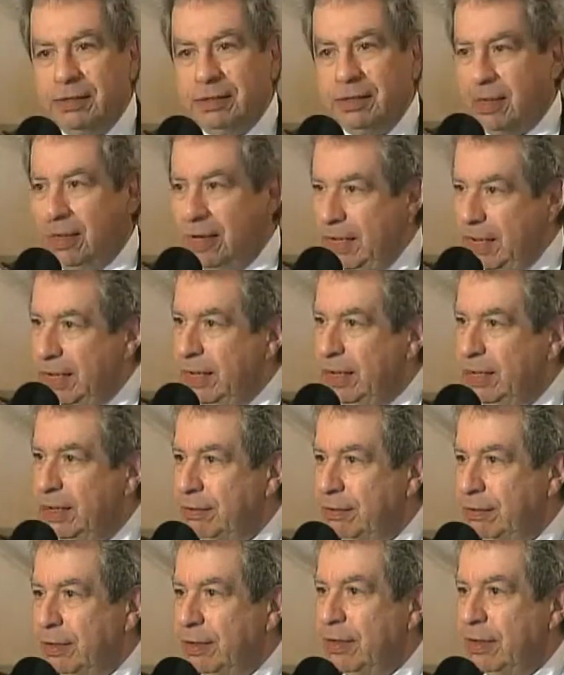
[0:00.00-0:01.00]
delay
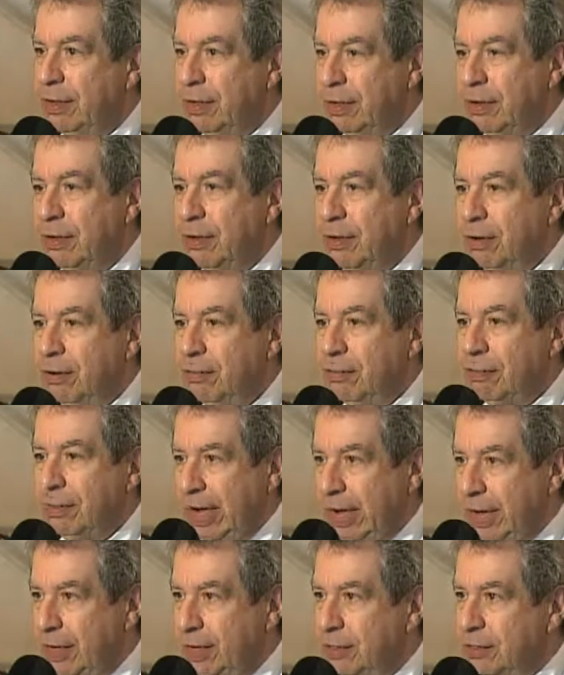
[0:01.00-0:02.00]

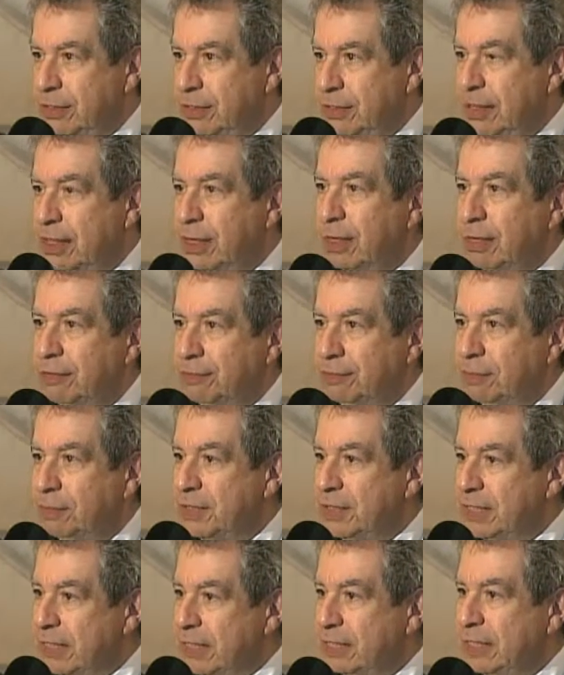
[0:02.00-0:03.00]
ranged from
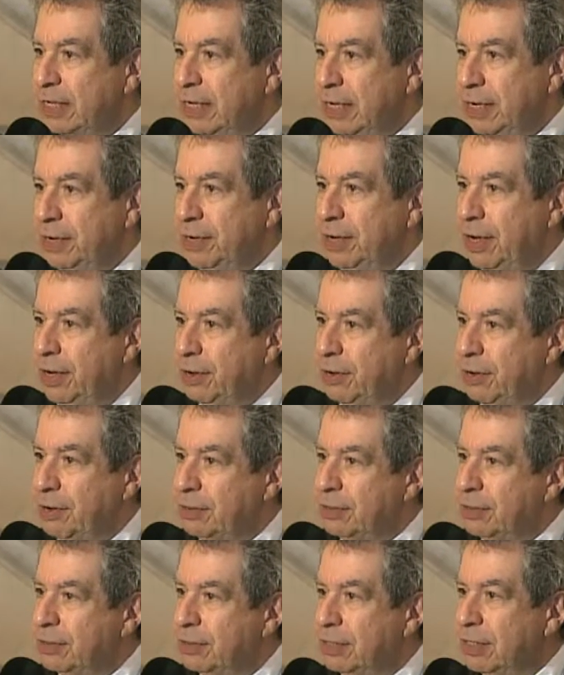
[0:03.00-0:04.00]
16
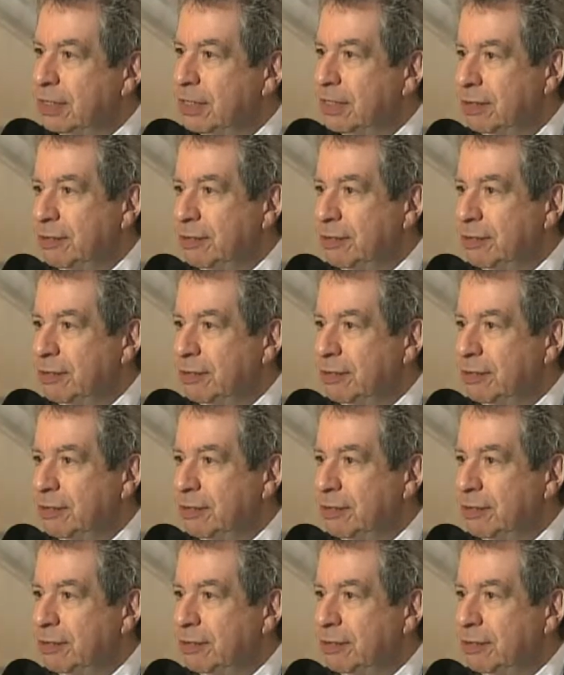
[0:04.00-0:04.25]
years,